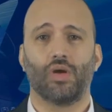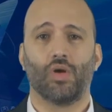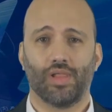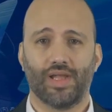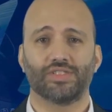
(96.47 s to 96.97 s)

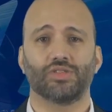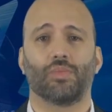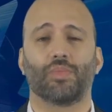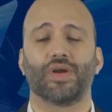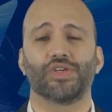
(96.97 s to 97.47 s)
unless
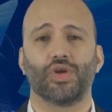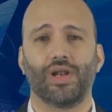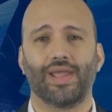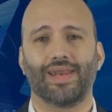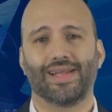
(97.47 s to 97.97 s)

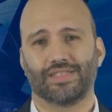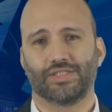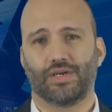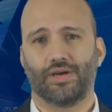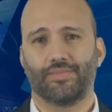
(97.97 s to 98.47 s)
operationally
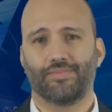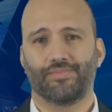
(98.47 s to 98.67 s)
necessary.